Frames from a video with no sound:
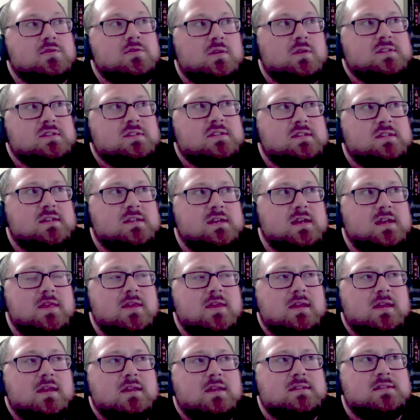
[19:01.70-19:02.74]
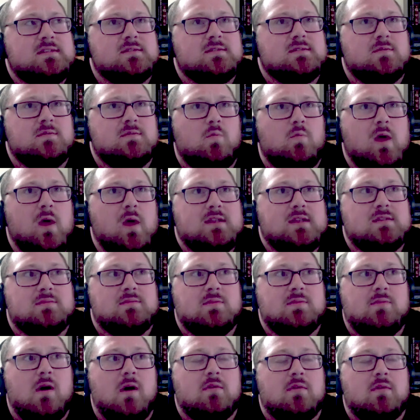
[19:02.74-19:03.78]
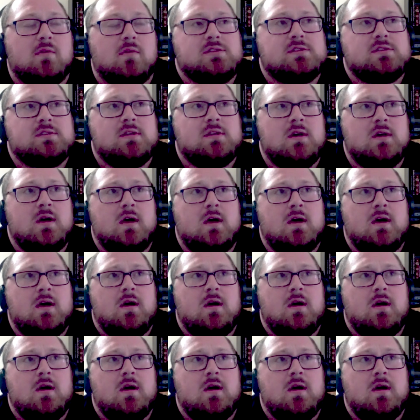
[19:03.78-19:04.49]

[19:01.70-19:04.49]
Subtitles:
was one study, I think it's waiting to be published,